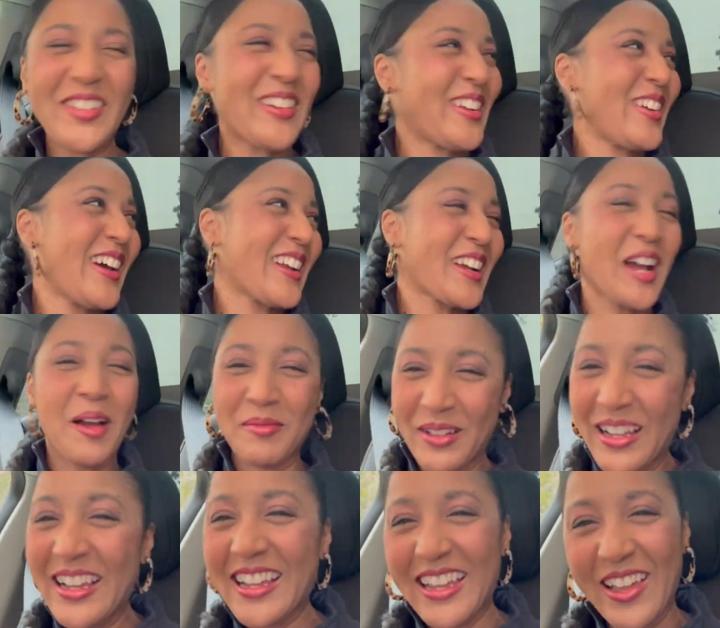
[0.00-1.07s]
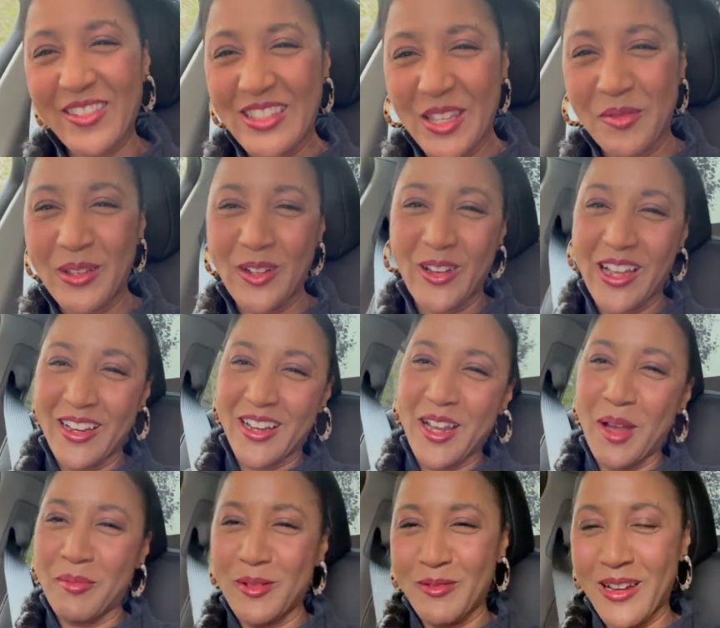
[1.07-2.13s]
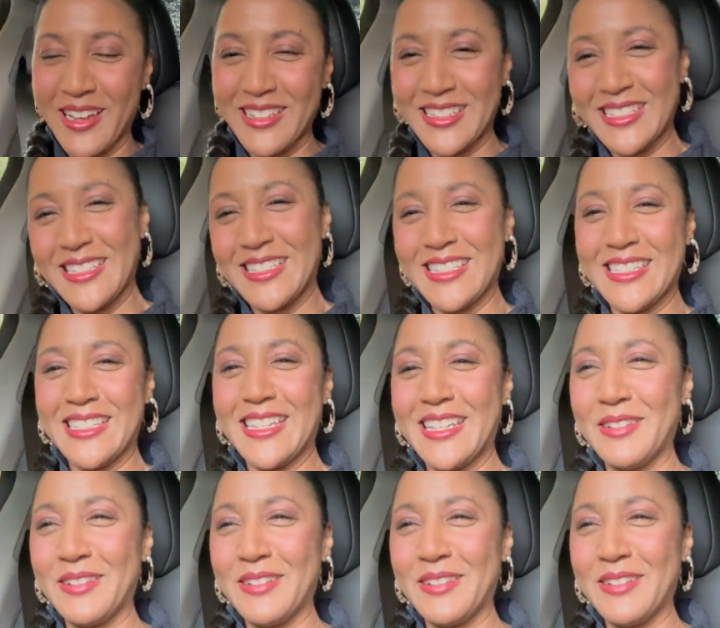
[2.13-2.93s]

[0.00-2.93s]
We don't have a copy. Kevin said we don't have a copyright to sing.